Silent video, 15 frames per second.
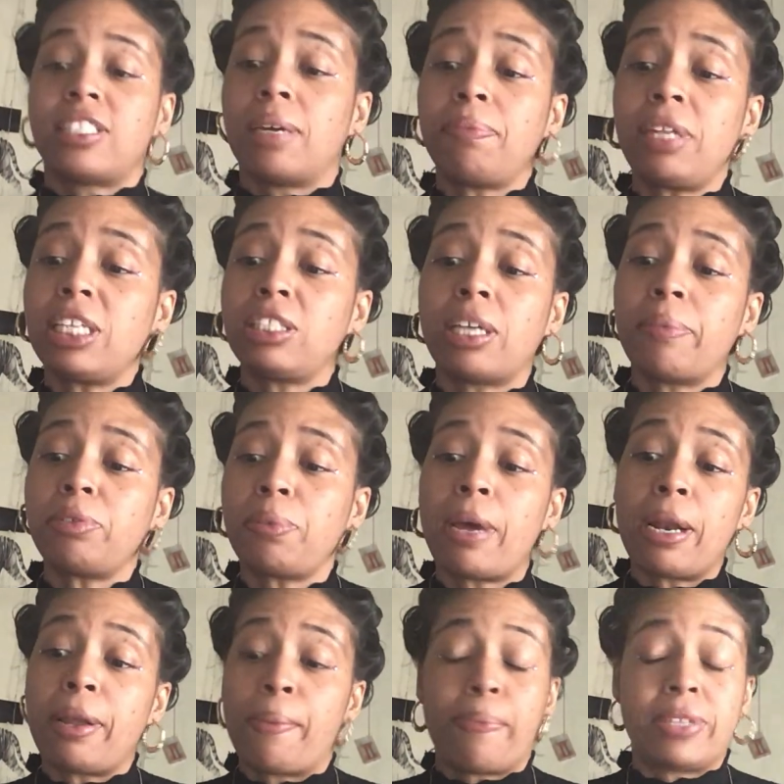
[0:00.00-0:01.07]

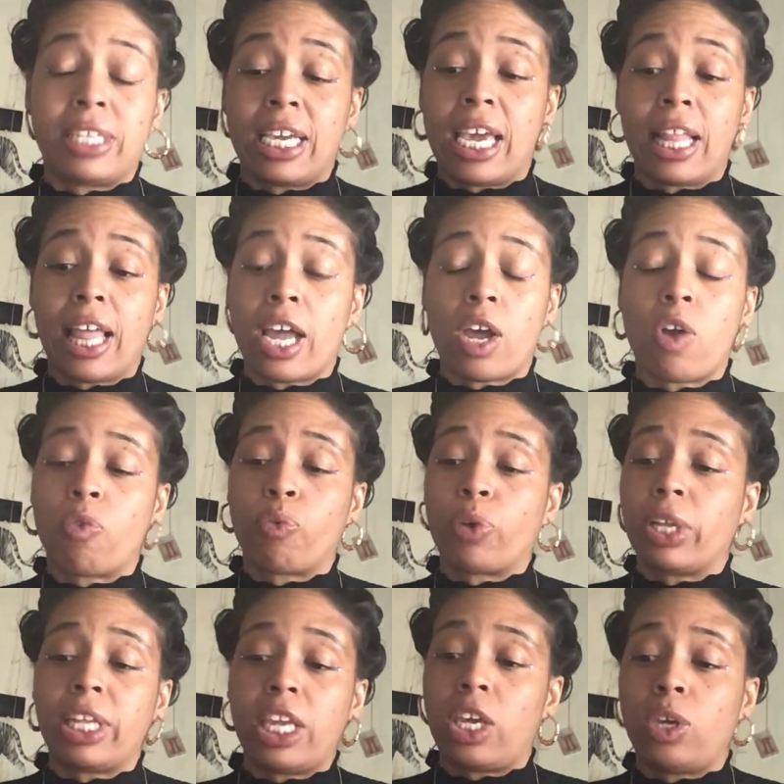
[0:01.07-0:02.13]
about to get like a
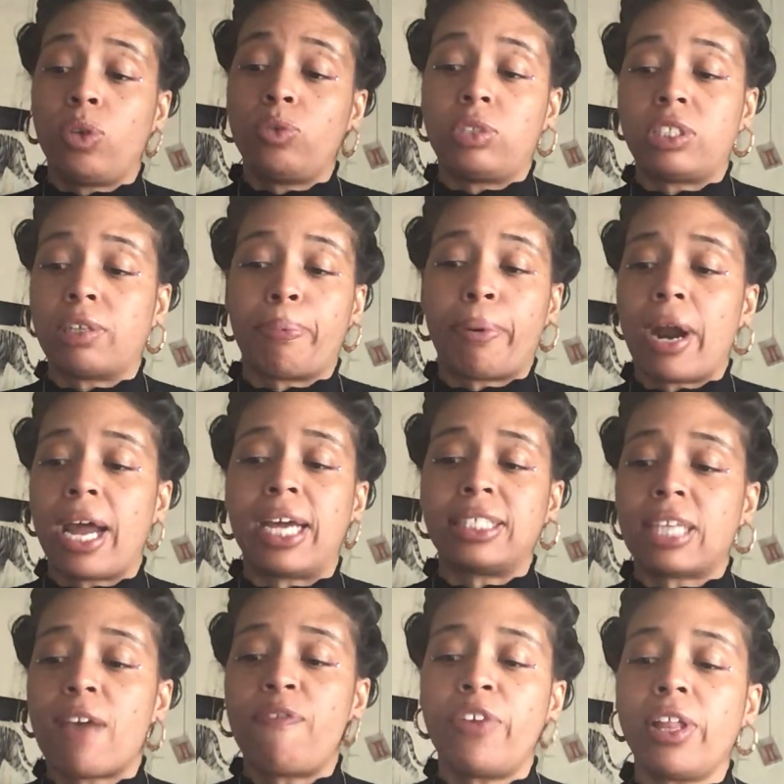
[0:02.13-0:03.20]
really huge
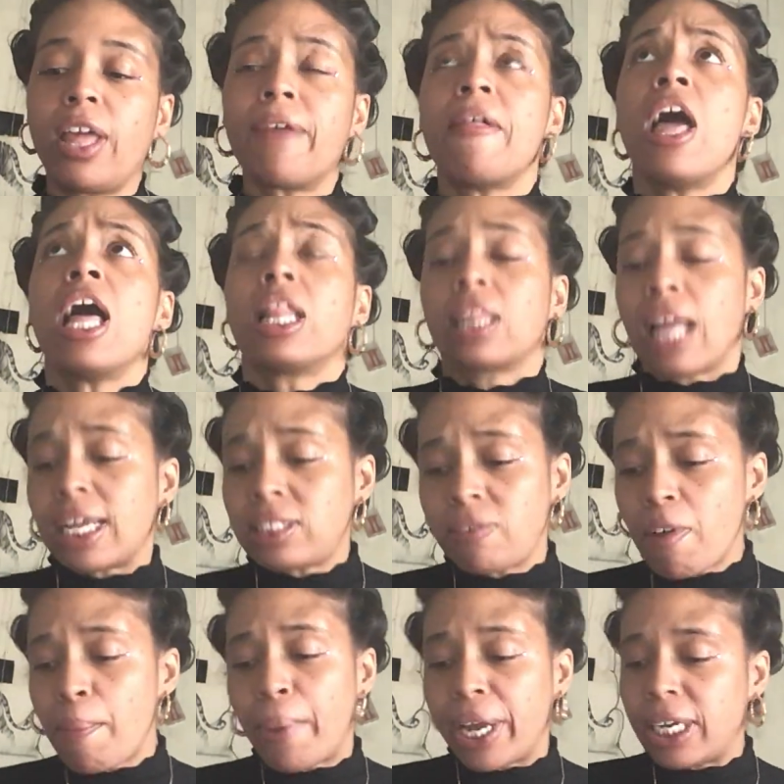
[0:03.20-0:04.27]
surprise. I feel like lots
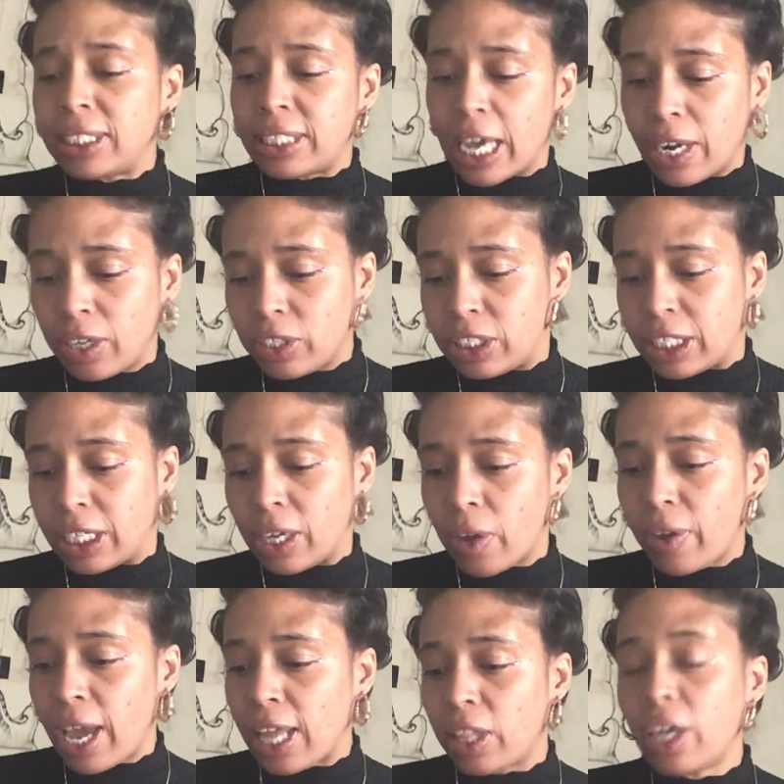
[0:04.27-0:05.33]
of abundance energy,
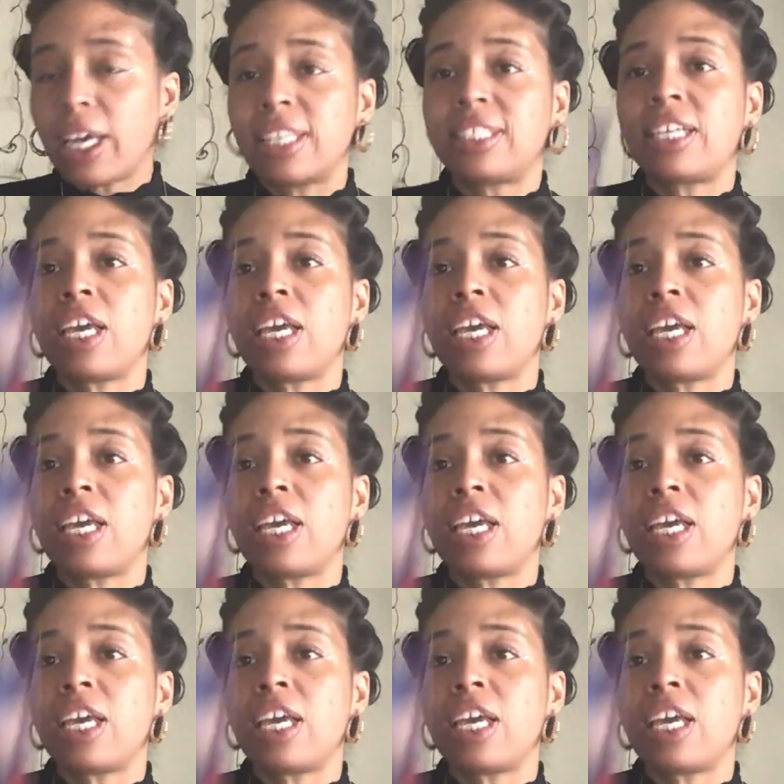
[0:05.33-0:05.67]
okay? Look at